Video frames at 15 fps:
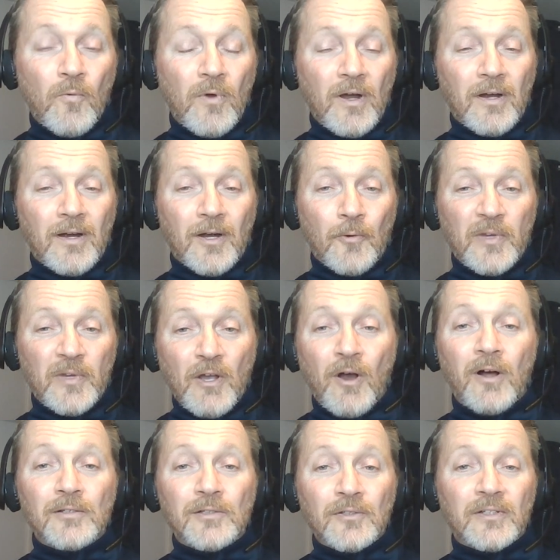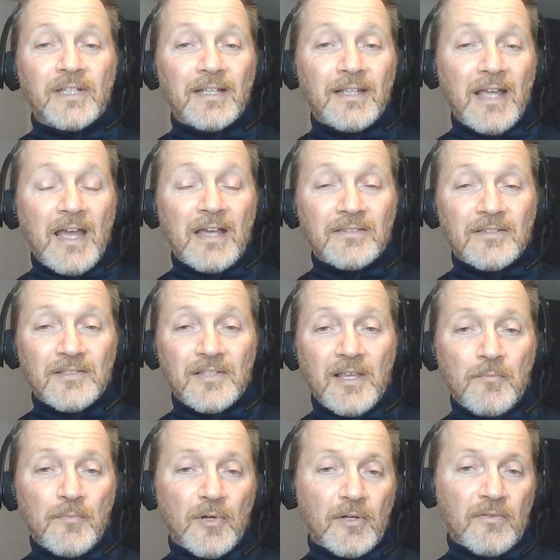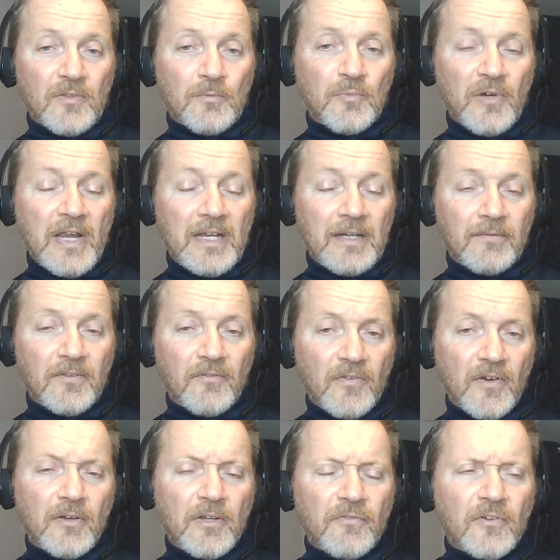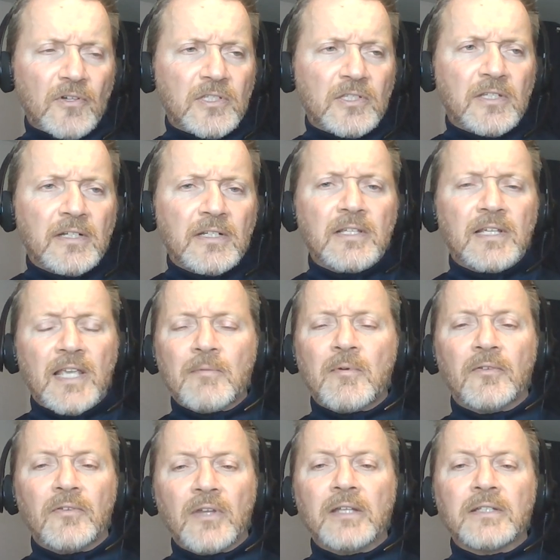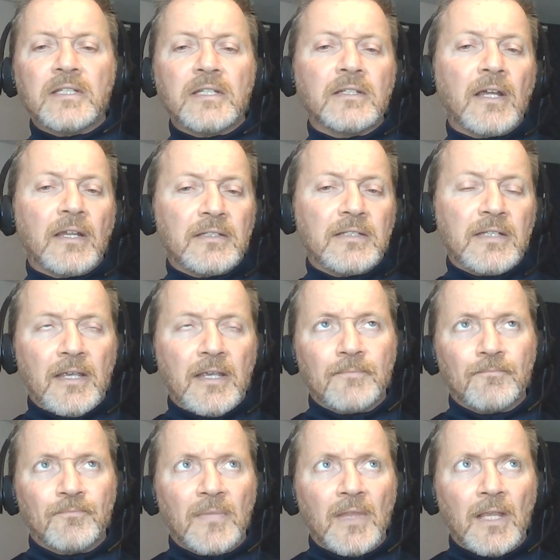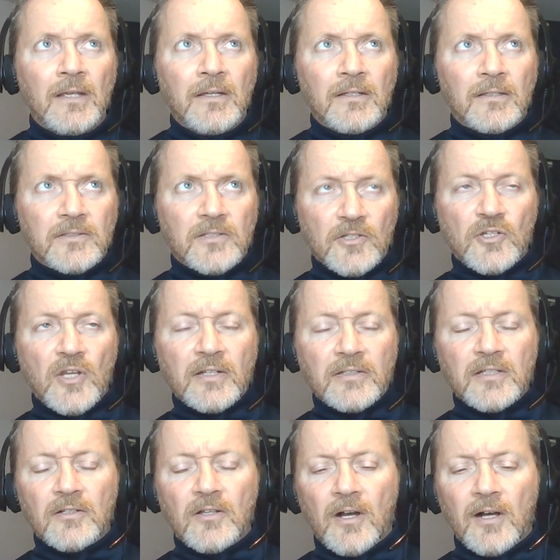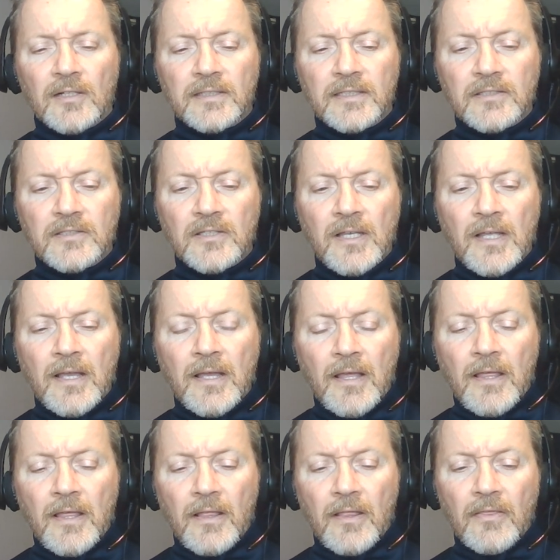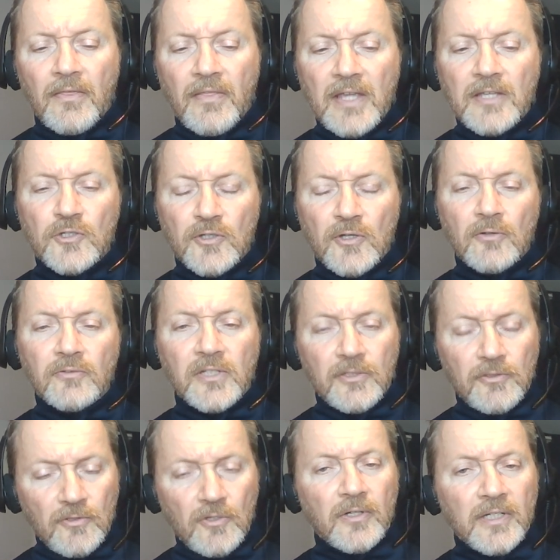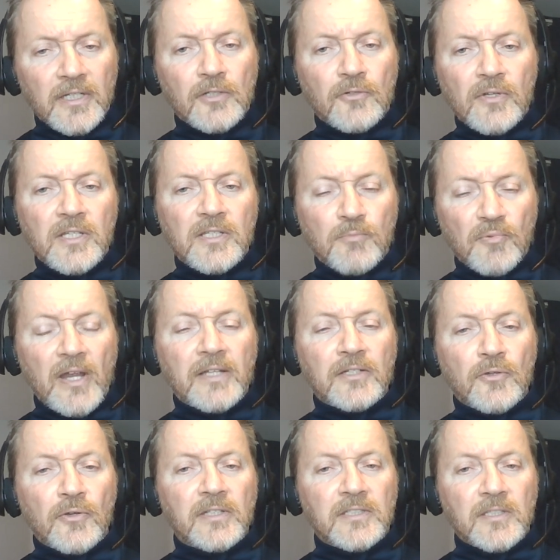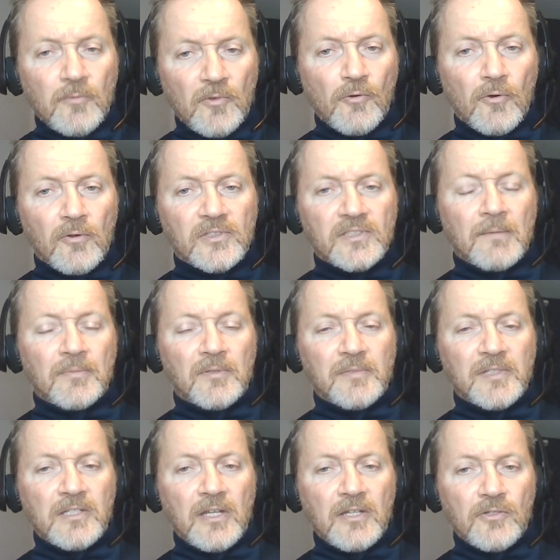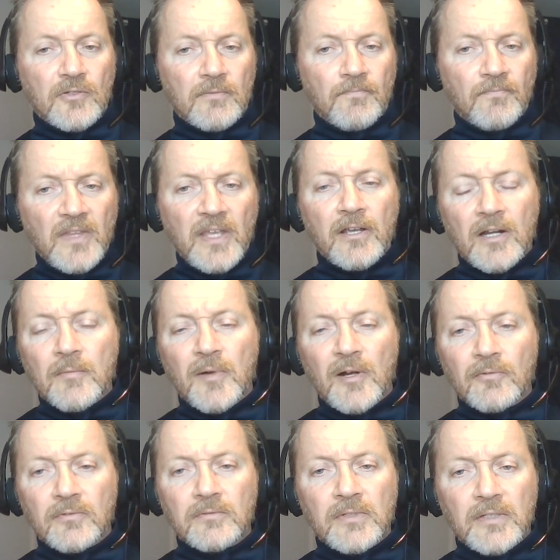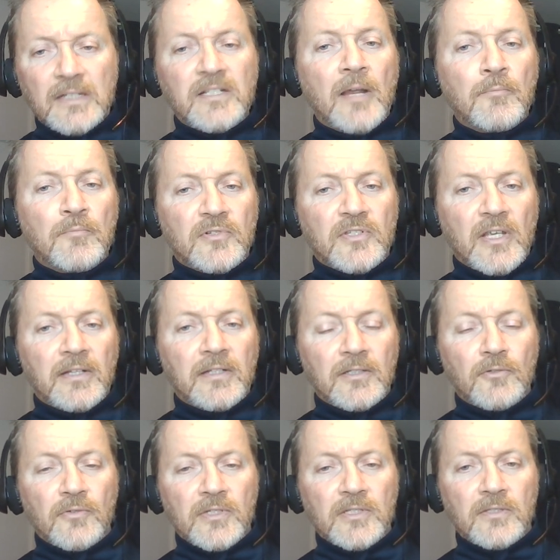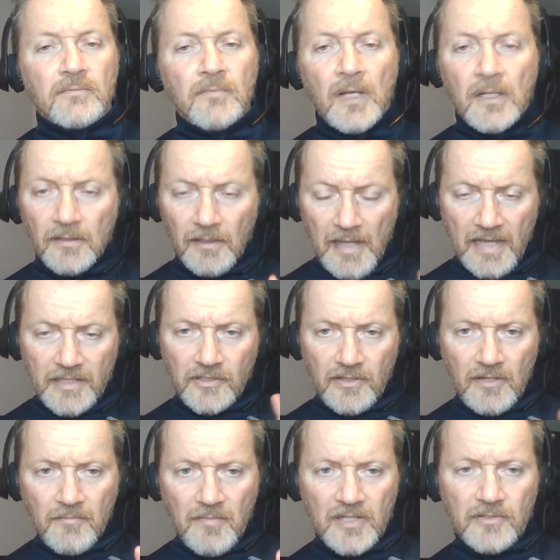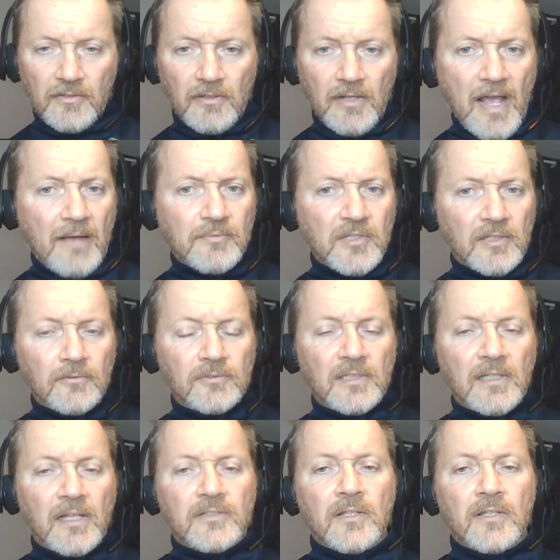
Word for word: Are we all looking at the same part of the brain? The very first study that came out in 1998, Dechent and colleagues, they showed that you could increase brain creatine with oral supplementation. And they got about 10% increase, less than muscle, absolutely less than